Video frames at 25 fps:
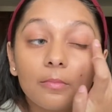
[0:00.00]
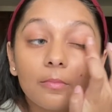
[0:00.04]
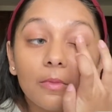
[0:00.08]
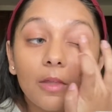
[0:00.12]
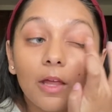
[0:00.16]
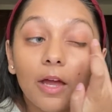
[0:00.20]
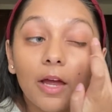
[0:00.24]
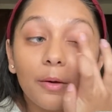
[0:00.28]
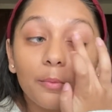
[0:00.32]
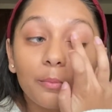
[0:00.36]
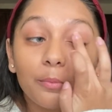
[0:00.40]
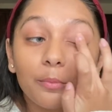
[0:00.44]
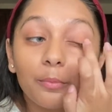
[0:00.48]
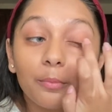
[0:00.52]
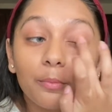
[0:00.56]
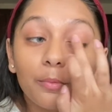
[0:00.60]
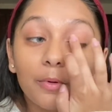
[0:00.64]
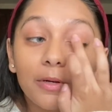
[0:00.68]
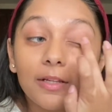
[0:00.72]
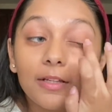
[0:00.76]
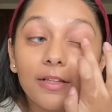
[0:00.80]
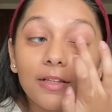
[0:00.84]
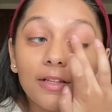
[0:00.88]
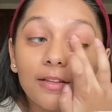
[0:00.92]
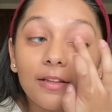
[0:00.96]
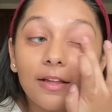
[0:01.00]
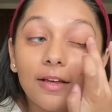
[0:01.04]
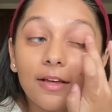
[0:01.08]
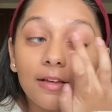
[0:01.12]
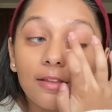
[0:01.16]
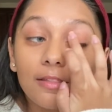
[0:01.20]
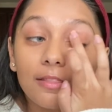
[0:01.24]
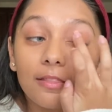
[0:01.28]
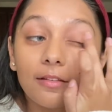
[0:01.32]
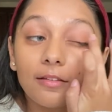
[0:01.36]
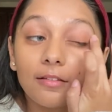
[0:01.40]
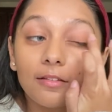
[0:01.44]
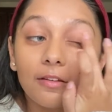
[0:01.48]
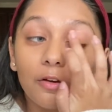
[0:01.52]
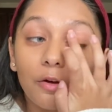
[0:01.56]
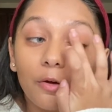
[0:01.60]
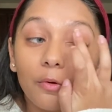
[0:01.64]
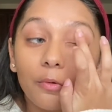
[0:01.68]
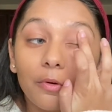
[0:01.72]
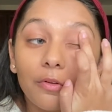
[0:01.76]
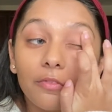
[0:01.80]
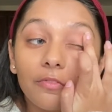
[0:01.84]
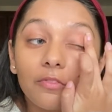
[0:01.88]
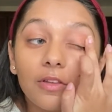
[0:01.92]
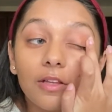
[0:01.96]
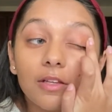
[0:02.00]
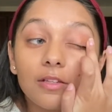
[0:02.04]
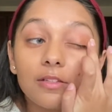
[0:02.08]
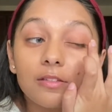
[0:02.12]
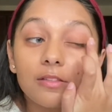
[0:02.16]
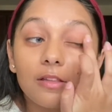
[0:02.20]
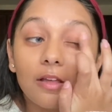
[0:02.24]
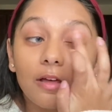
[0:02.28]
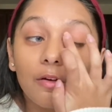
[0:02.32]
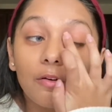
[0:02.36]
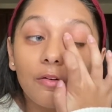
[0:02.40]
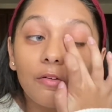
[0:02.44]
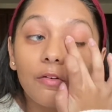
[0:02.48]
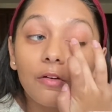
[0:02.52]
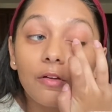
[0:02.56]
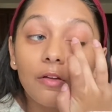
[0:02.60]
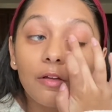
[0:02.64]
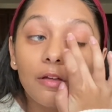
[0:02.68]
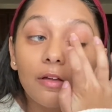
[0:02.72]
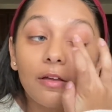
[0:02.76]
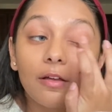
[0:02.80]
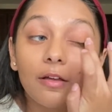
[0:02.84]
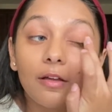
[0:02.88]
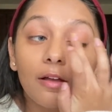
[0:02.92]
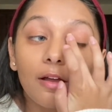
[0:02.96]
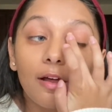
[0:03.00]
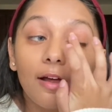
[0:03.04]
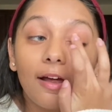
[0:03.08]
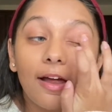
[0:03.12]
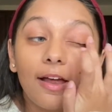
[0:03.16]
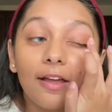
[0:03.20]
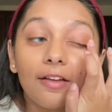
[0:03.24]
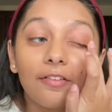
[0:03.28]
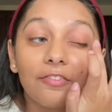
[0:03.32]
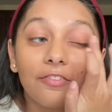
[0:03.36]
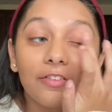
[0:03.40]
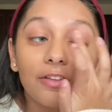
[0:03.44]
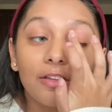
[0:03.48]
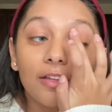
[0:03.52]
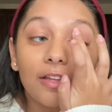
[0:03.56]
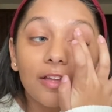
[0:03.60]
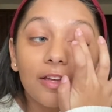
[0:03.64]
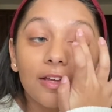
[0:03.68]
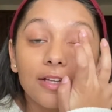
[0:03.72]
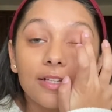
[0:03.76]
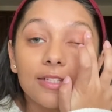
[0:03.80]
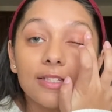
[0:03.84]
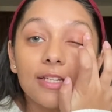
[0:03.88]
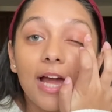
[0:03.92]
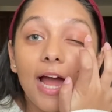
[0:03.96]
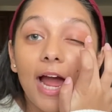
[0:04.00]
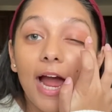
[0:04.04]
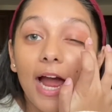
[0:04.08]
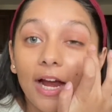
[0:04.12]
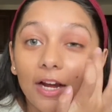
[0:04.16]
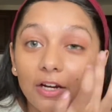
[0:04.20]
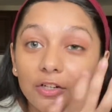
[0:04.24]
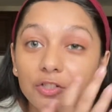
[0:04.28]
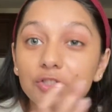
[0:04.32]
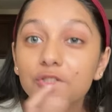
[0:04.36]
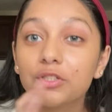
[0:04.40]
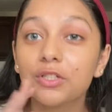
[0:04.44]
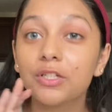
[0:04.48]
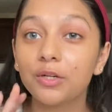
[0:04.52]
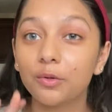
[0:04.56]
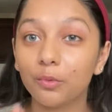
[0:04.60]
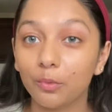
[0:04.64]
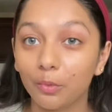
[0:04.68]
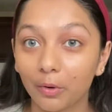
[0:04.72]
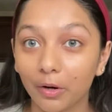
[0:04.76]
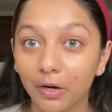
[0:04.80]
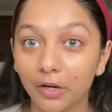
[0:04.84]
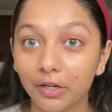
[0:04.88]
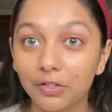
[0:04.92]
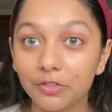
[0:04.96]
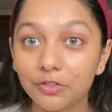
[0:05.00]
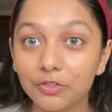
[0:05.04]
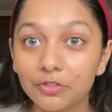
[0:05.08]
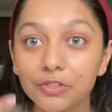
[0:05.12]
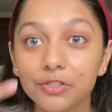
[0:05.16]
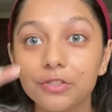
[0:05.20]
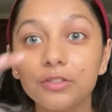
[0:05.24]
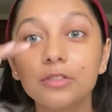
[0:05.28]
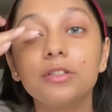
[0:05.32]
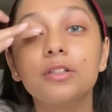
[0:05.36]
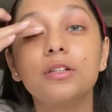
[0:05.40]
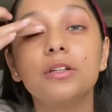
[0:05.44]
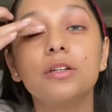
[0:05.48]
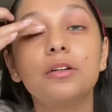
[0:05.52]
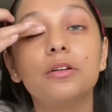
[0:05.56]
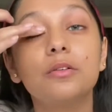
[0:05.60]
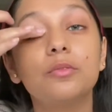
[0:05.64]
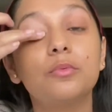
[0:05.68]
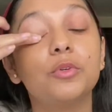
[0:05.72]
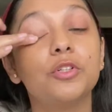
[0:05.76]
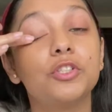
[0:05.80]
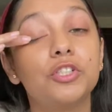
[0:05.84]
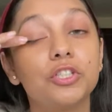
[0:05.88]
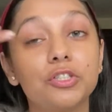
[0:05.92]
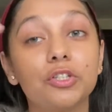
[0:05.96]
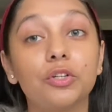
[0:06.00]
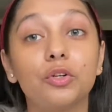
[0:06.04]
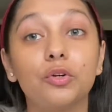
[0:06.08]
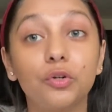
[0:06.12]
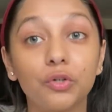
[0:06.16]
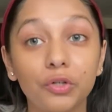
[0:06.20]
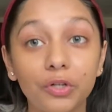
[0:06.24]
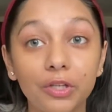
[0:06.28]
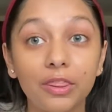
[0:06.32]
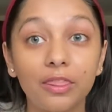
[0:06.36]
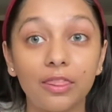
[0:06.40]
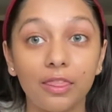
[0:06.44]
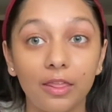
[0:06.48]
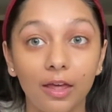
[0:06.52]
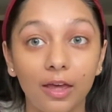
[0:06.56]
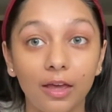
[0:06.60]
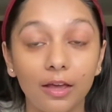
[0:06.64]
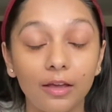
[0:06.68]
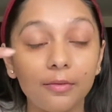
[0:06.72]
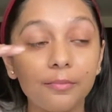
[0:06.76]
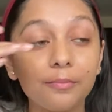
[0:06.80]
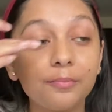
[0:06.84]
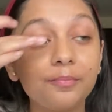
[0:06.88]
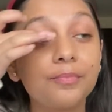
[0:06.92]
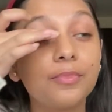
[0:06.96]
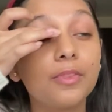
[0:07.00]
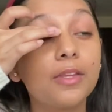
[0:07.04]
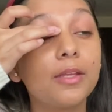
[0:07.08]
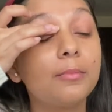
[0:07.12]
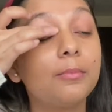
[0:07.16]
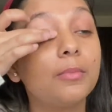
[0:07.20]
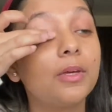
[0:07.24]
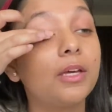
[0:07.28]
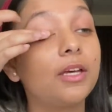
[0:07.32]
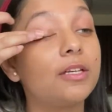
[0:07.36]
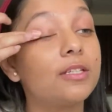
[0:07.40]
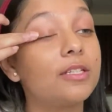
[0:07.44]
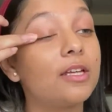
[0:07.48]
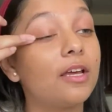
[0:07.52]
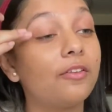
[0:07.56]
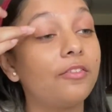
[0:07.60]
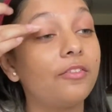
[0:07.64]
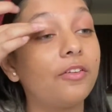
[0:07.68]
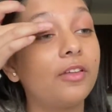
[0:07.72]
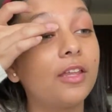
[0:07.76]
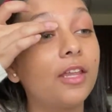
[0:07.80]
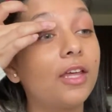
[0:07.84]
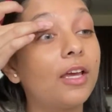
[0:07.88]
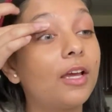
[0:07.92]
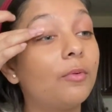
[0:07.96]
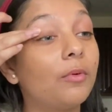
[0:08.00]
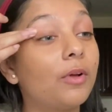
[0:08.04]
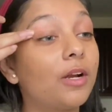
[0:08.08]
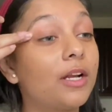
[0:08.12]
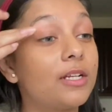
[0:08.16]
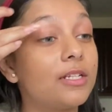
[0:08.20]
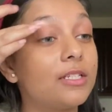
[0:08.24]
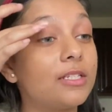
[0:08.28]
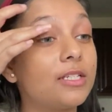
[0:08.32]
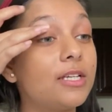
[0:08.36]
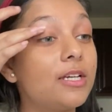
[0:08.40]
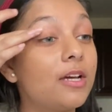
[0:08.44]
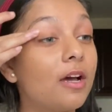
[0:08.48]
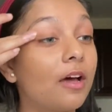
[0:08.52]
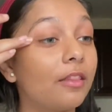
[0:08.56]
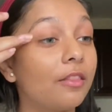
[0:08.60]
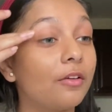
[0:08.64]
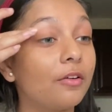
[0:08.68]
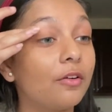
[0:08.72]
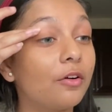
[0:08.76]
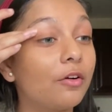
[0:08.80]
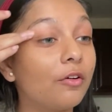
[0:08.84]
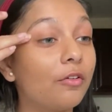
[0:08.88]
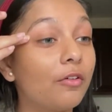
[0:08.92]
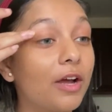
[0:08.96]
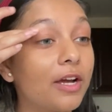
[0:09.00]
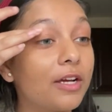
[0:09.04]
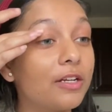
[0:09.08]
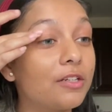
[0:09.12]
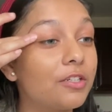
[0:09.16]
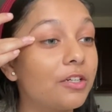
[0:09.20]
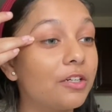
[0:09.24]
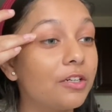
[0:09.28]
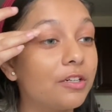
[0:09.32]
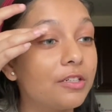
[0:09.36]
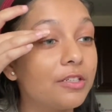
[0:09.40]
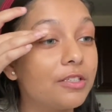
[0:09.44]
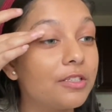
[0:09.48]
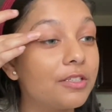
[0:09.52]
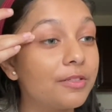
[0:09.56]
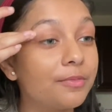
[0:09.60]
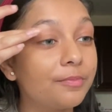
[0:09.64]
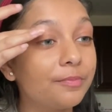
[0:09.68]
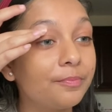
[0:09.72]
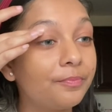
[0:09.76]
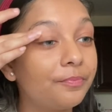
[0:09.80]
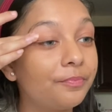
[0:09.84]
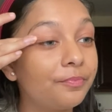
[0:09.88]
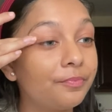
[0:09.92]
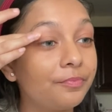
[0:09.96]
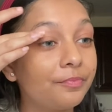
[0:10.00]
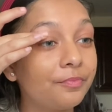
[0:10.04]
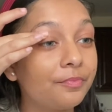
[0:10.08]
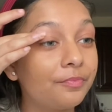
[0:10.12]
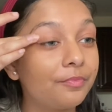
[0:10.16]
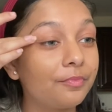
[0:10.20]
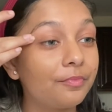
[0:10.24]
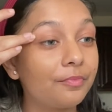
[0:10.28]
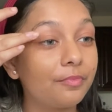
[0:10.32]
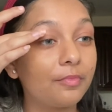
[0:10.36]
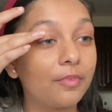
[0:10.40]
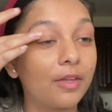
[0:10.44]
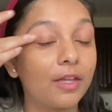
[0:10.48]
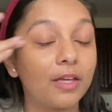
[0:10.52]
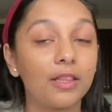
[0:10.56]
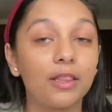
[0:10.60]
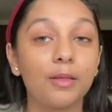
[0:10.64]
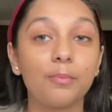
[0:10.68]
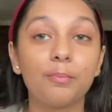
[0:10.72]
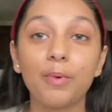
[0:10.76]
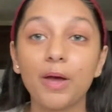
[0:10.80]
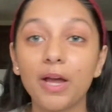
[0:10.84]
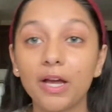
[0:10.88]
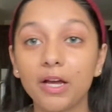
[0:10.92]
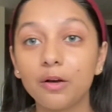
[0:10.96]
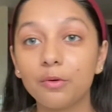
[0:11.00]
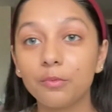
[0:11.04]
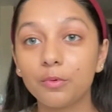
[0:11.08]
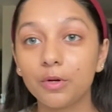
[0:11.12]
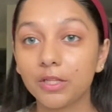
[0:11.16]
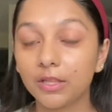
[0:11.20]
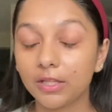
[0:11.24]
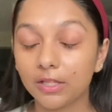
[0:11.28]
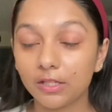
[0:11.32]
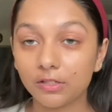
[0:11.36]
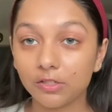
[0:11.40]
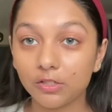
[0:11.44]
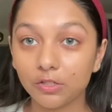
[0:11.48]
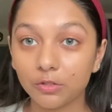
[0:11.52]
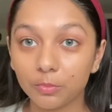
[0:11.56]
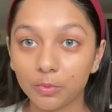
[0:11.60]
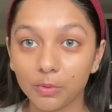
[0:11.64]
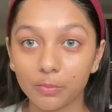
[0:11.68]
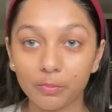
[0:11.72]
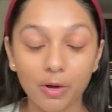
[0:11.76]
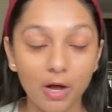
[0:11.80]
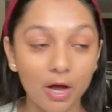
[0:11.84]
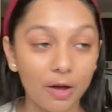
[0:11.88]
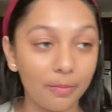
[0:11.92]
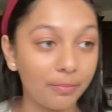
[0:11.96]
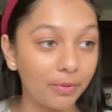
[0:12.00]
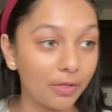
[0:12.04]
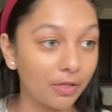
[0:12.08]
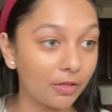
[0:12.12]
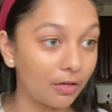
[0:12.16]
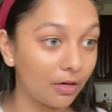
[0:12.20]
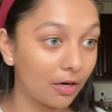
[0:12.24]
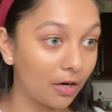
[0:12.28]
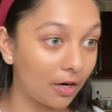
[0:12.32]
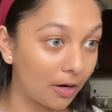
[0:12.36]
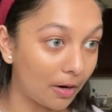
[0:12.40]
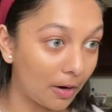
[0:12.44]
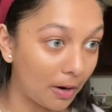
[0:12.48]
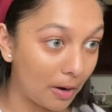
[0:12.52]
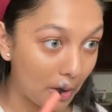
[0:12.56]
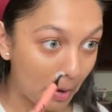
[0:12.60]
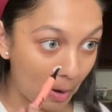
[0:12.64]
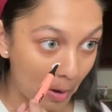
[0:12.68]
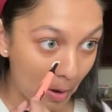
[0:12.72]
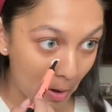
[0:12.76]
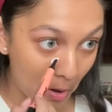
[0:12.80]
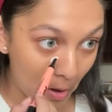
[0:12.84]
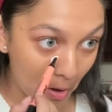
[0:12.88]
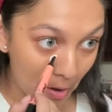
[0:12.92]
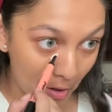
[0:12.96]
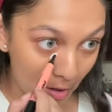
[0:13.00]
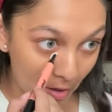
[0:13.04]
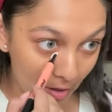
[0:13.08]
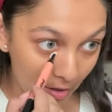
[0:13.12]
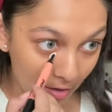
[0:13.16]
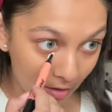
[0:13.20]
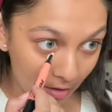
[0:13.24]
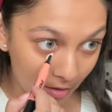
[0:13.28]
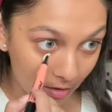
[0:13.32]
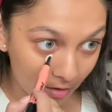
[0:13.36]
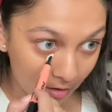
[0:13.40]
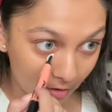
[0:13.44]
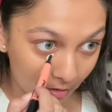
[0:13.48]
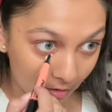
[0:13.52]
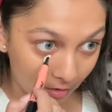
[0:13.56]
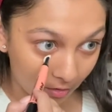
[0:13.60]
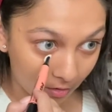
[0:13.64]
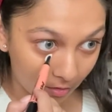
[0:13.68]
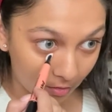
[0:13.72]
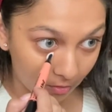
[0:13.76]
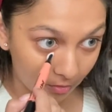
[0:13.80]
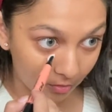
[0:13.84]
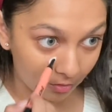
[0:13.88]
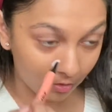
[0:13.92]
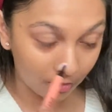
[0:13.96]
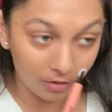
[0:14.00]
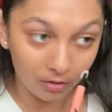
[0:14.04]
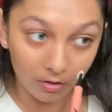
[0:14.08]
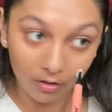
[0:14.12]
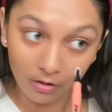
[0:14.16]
I really like the tone of this though. I feel like it's actually orange, which is a good thing because I feel like when I see other correctors, like the Becca one that's super popular, you know, or